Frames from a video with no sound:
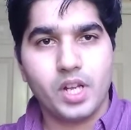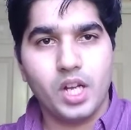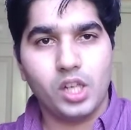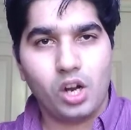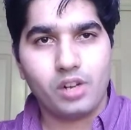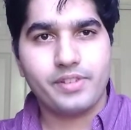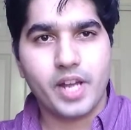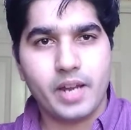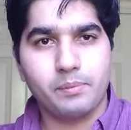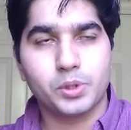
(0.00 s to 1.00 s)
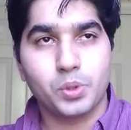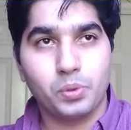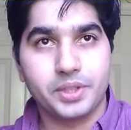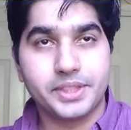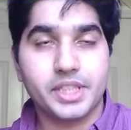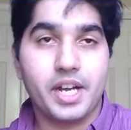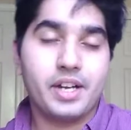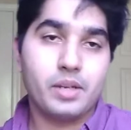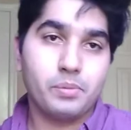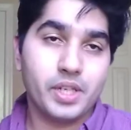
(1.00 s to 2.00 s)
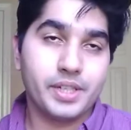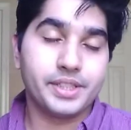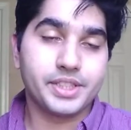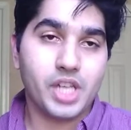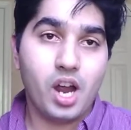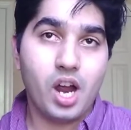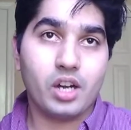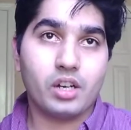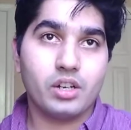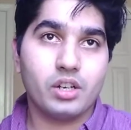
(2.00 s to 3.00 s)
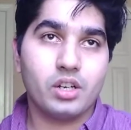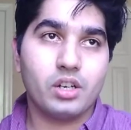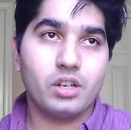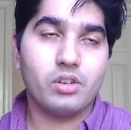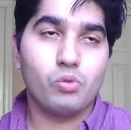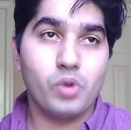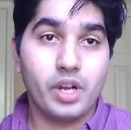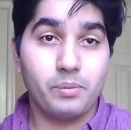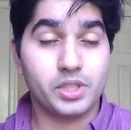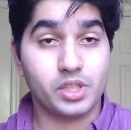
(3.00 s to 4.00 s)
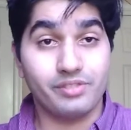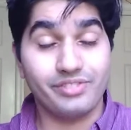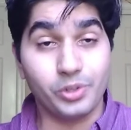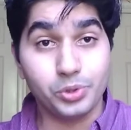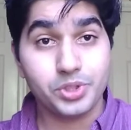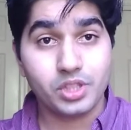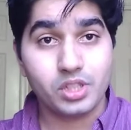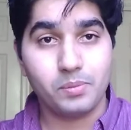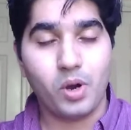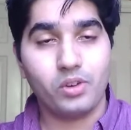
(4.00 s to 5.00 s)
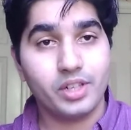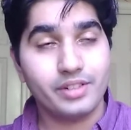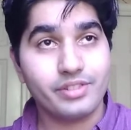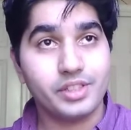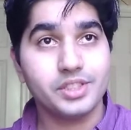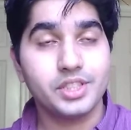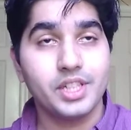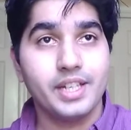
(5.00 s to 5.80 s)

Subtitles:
a lot of times students and the parents are very much confused about the difference.